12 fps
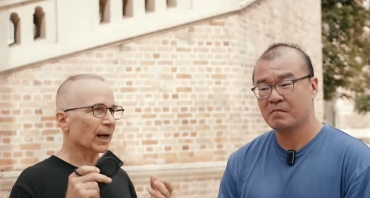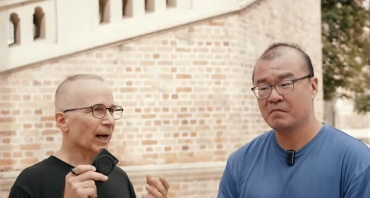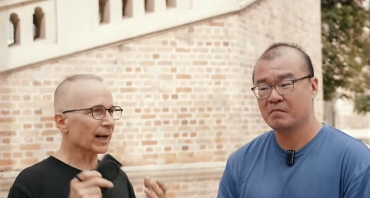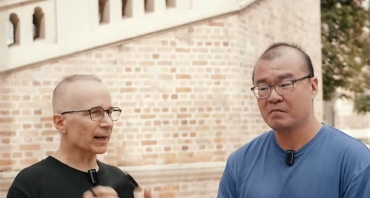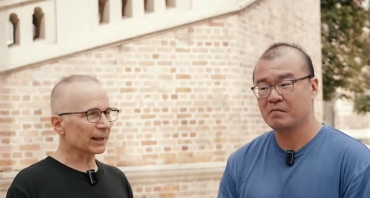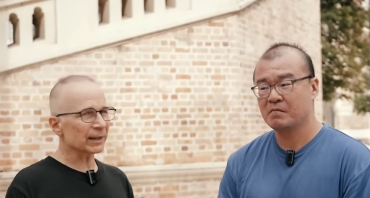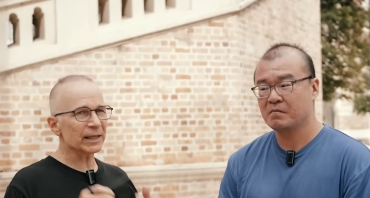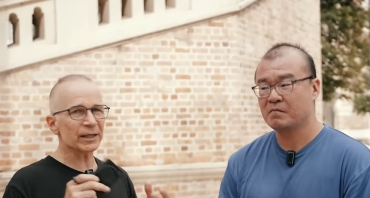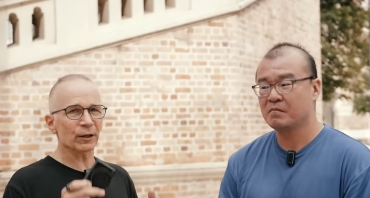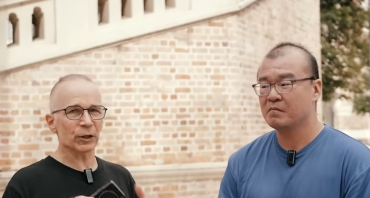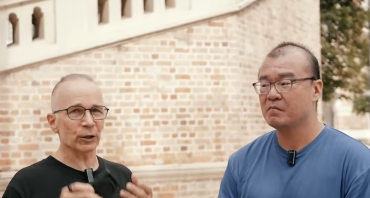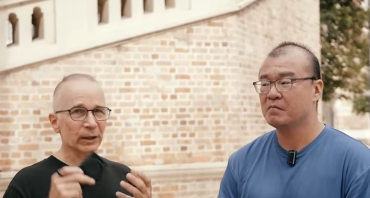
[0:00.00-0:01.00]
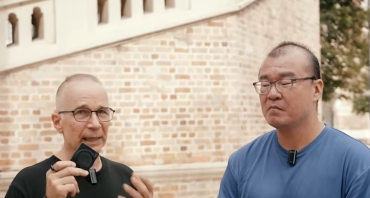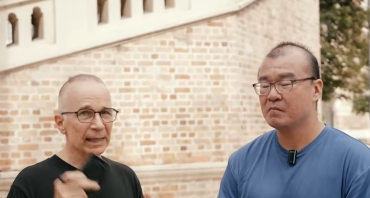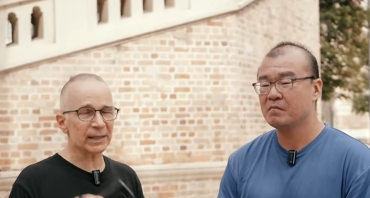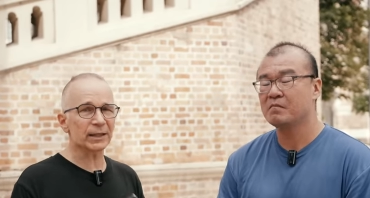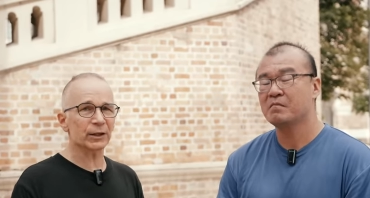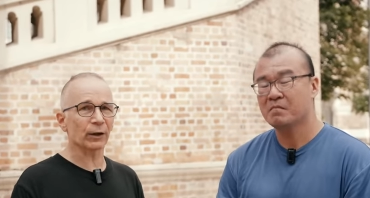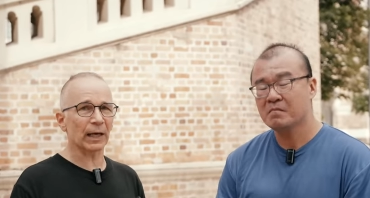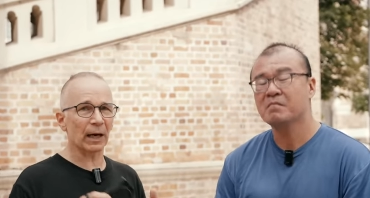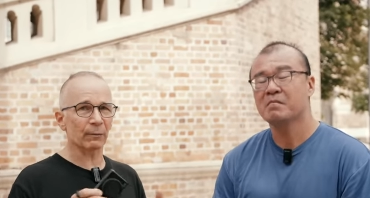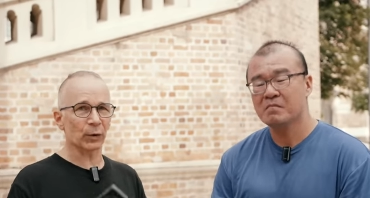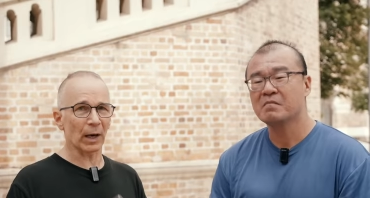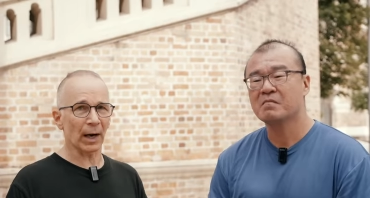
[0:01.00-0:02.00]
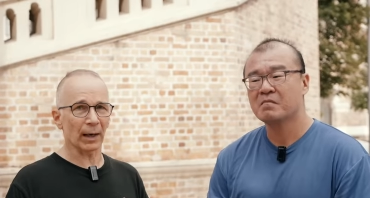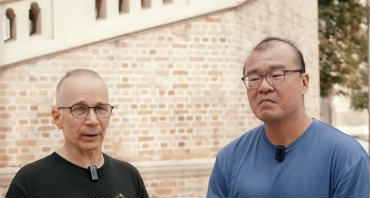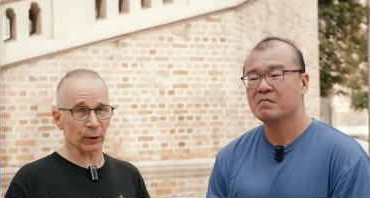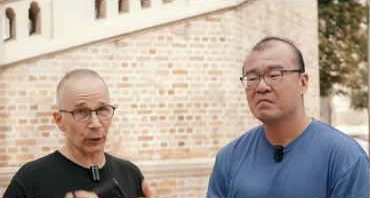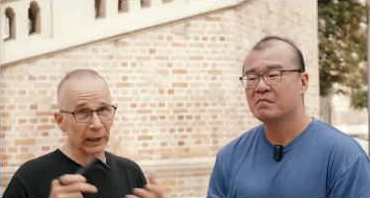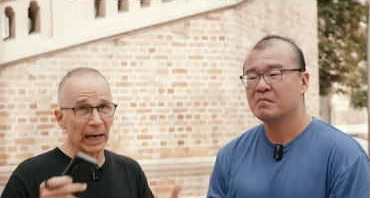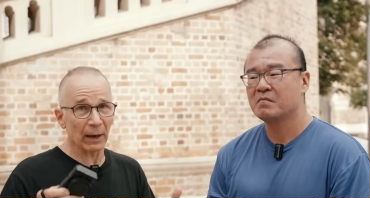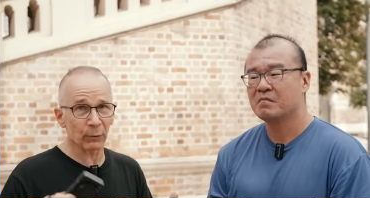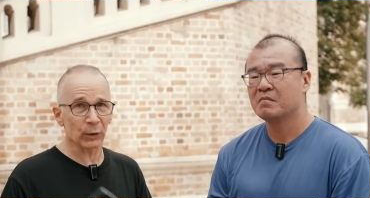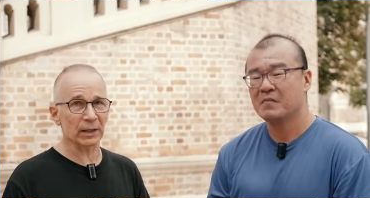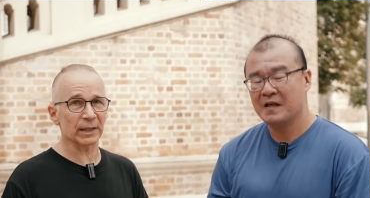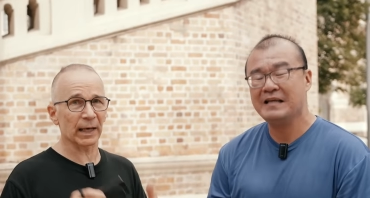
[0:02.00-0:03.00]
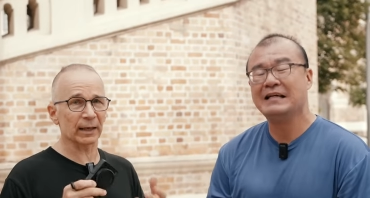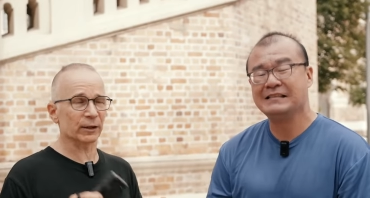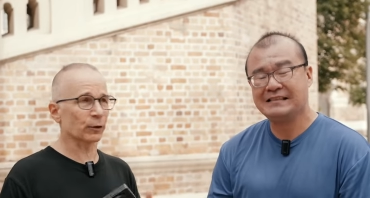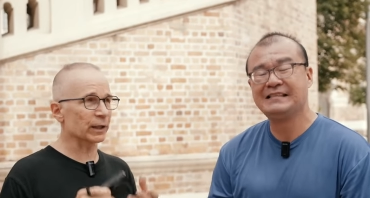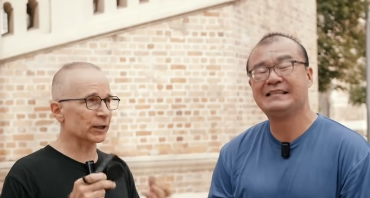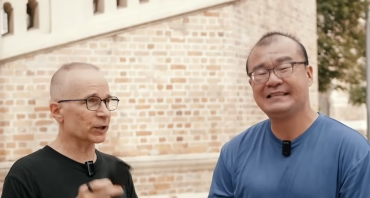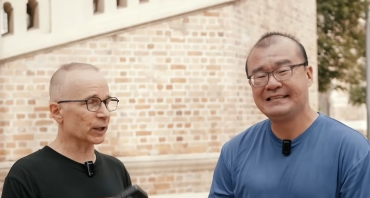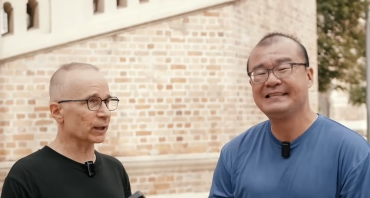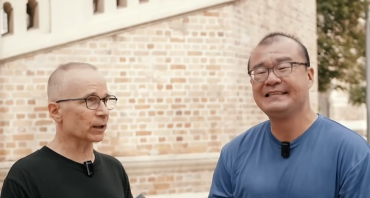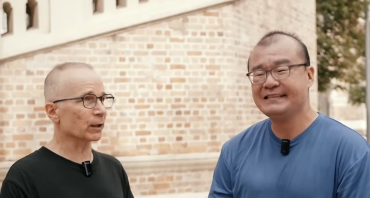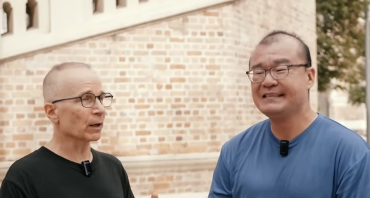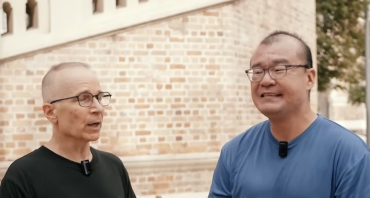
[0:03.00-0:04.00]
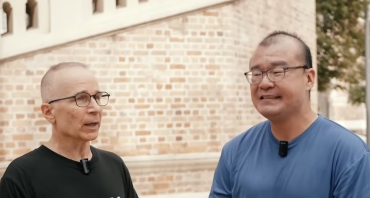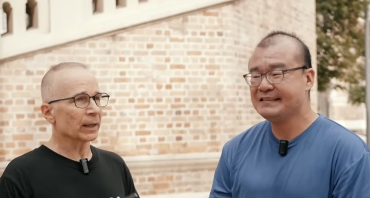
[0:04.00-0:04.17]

Speaker 1: at least you should test the camera, your camera's yes. electronic shutter.